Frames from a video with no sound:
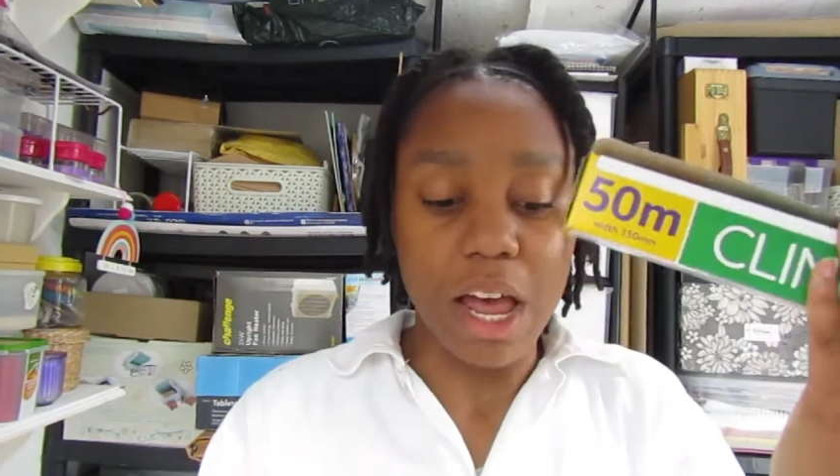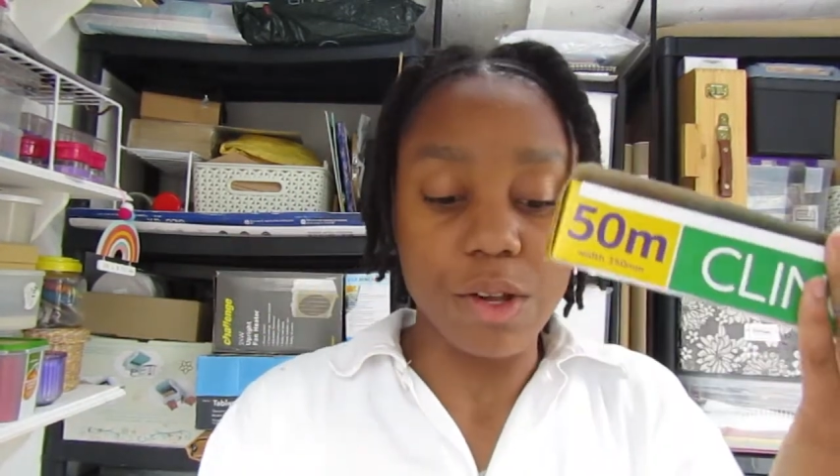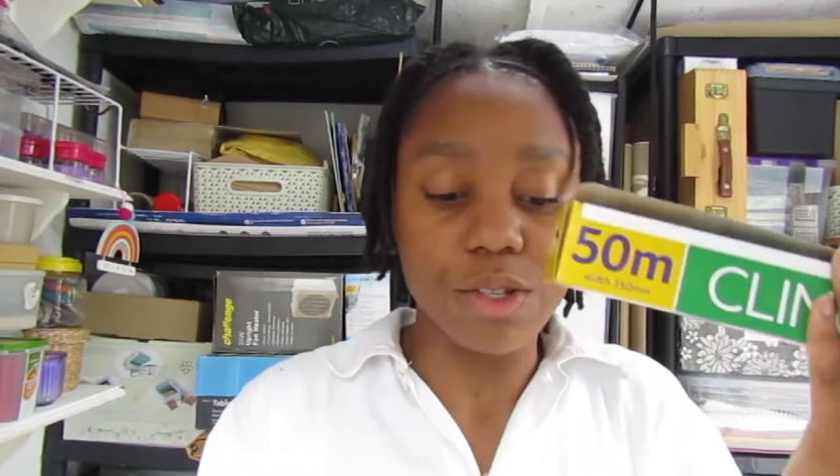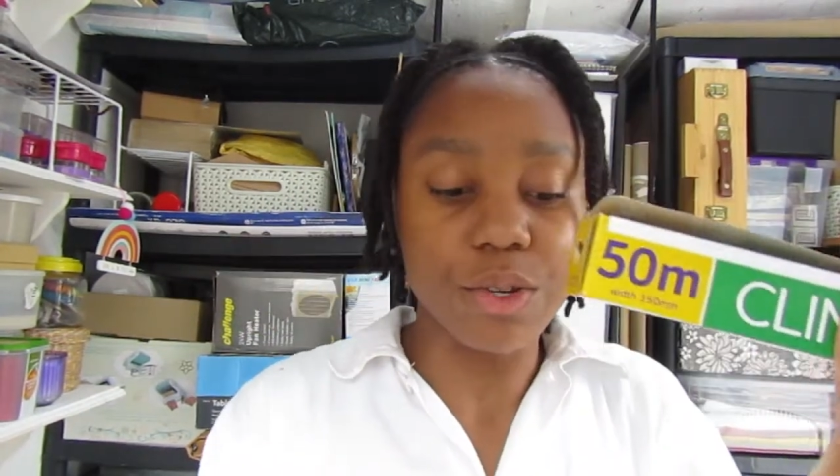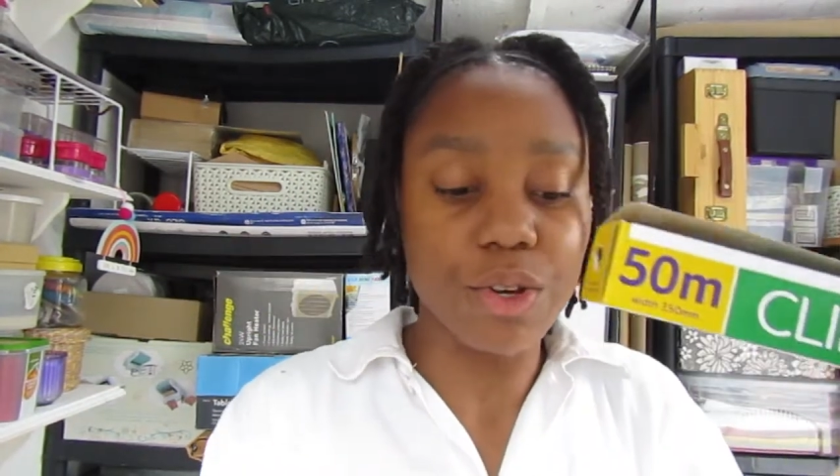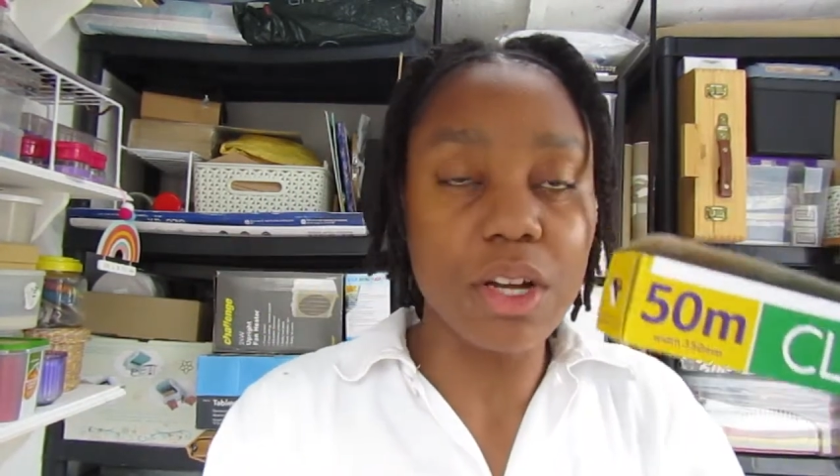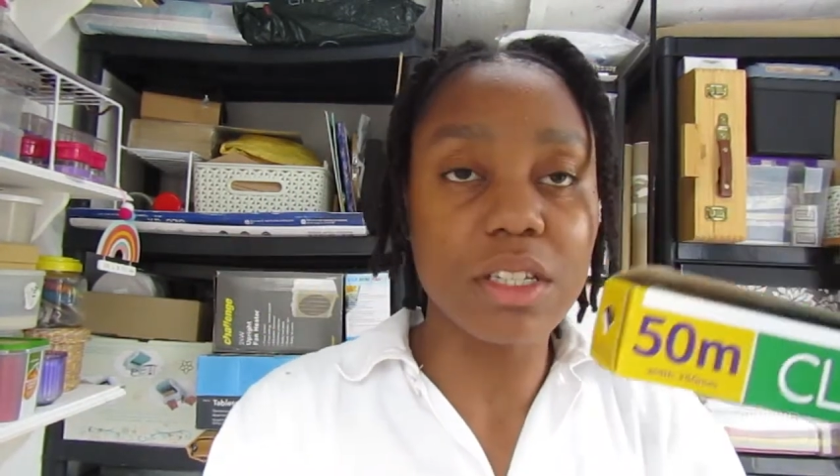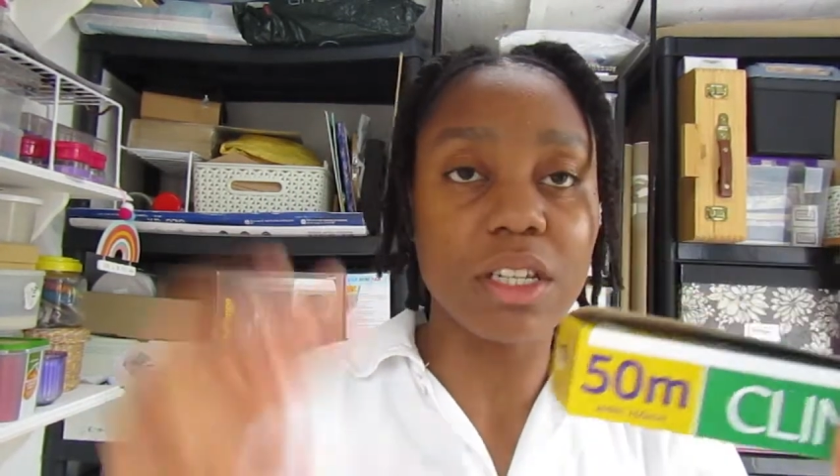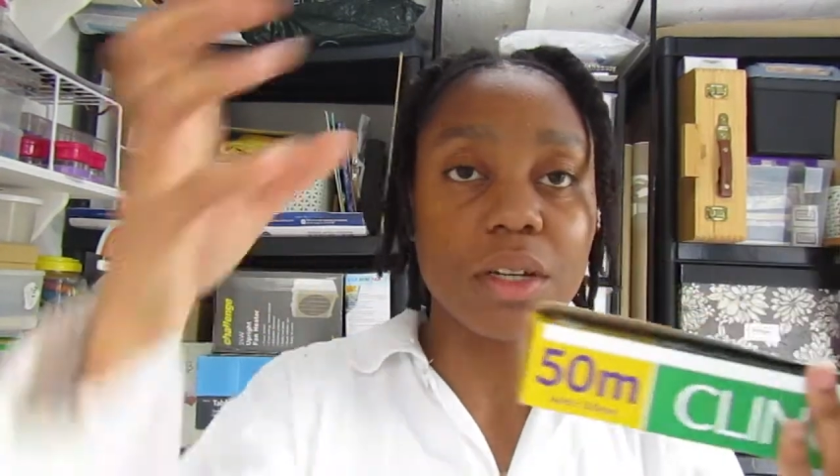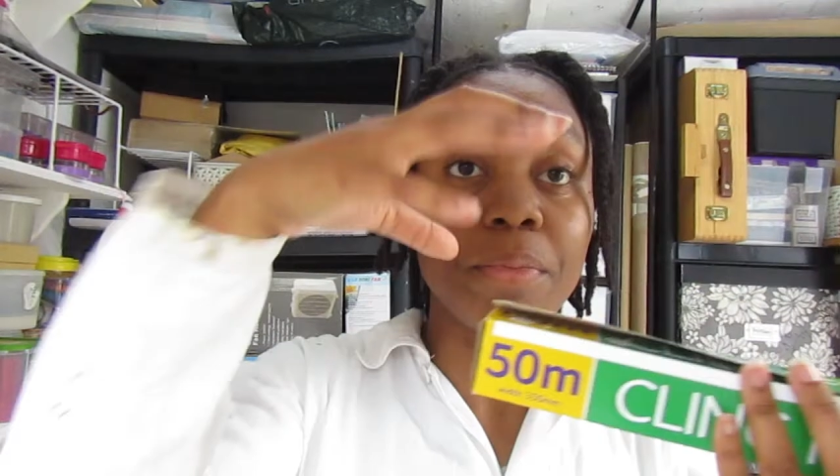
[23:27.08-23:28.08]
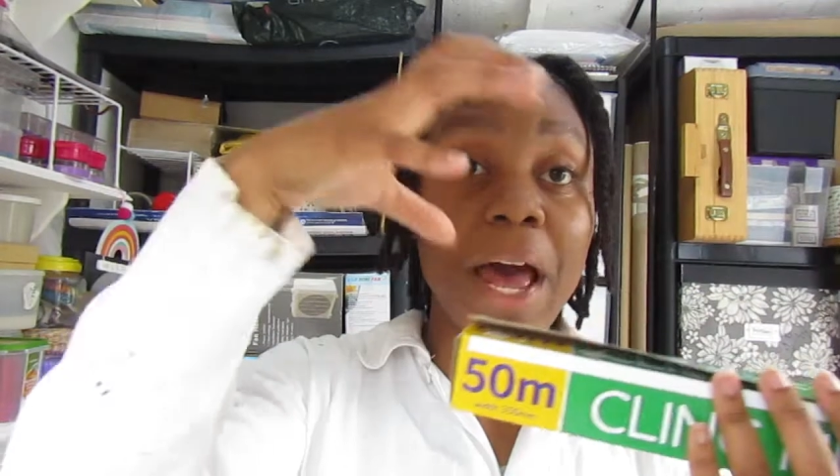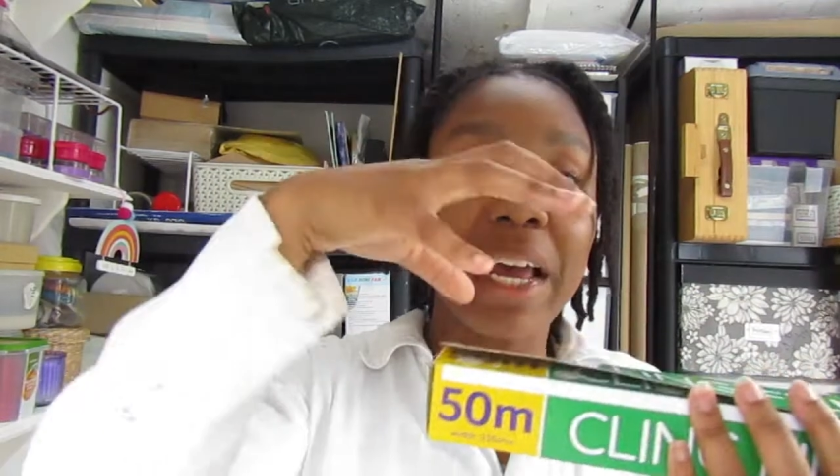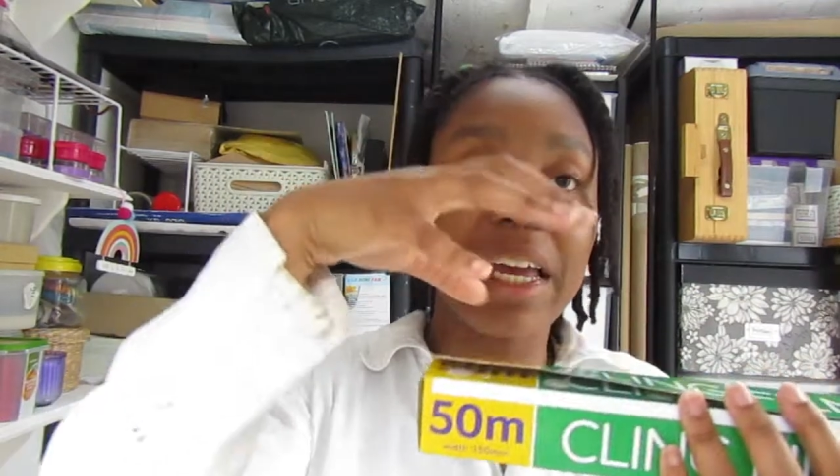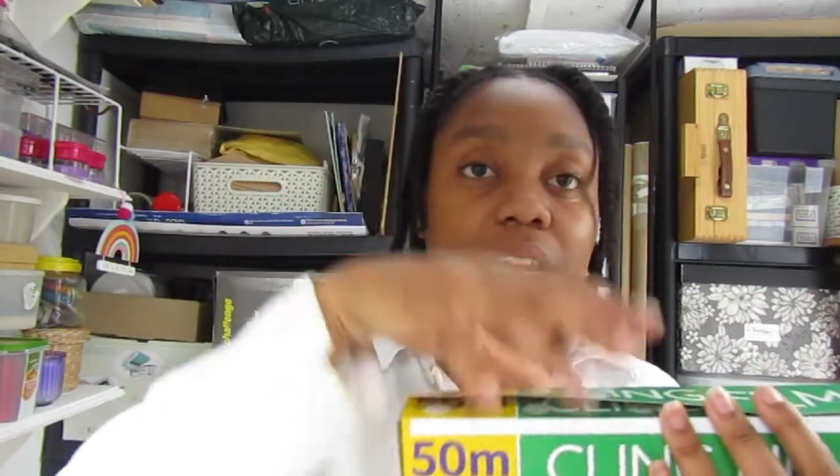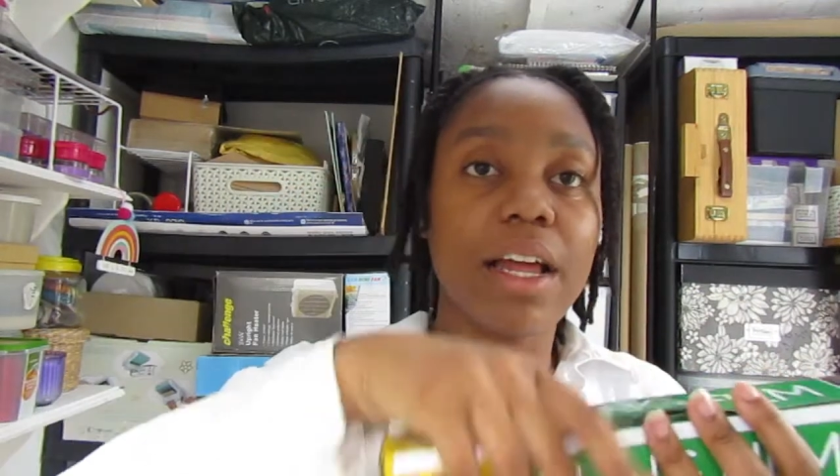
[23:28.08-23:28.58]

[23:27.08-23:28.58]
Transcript: I also got to pack it,